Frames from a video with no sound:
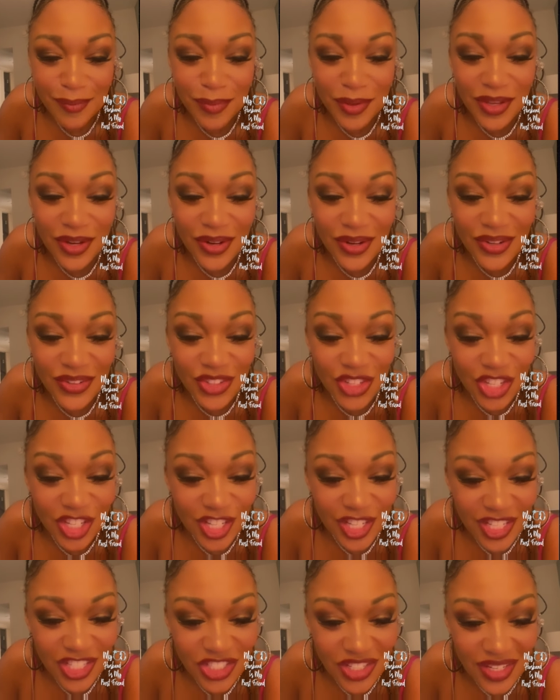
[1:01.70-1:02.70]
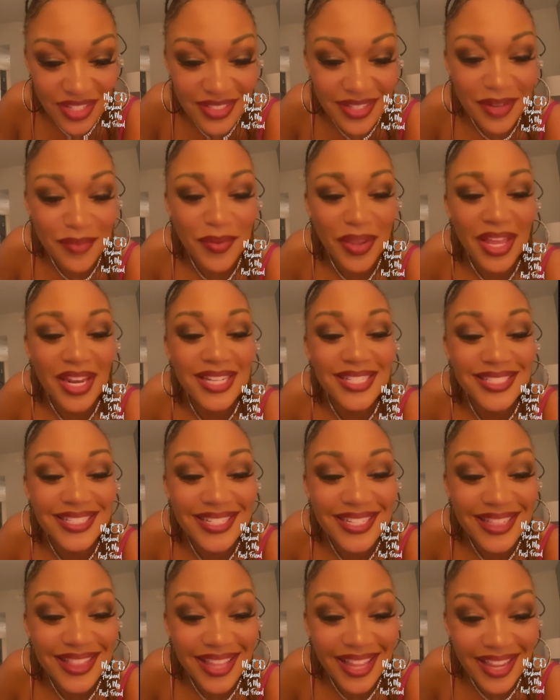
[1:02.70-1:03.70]
Bitter's good. Chante's Got a Man is
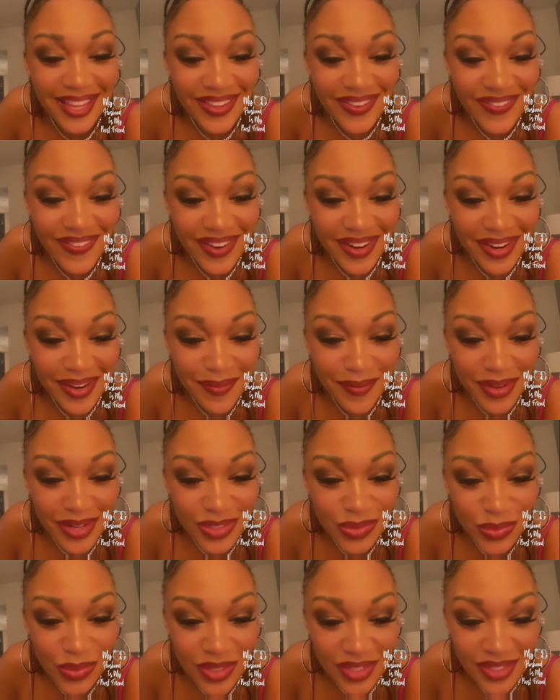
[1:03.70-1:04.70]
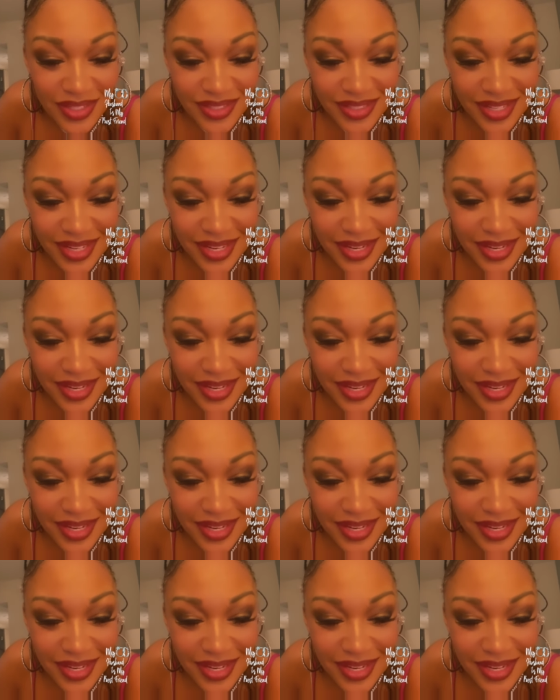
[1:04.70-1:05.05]
good. Thank you very much, World